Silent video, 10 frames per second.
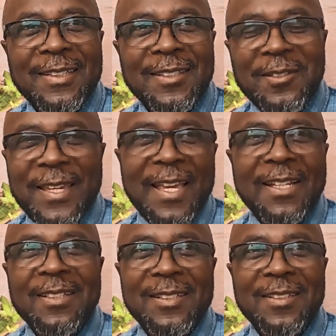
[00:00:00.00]
you
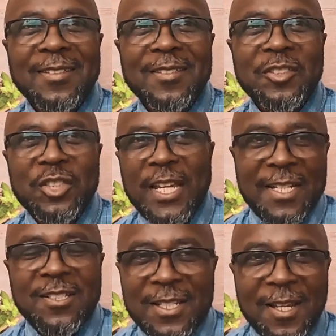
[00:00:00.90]
can't
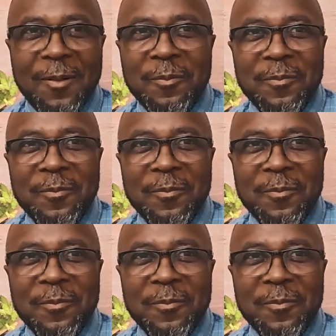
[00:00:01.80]
change them.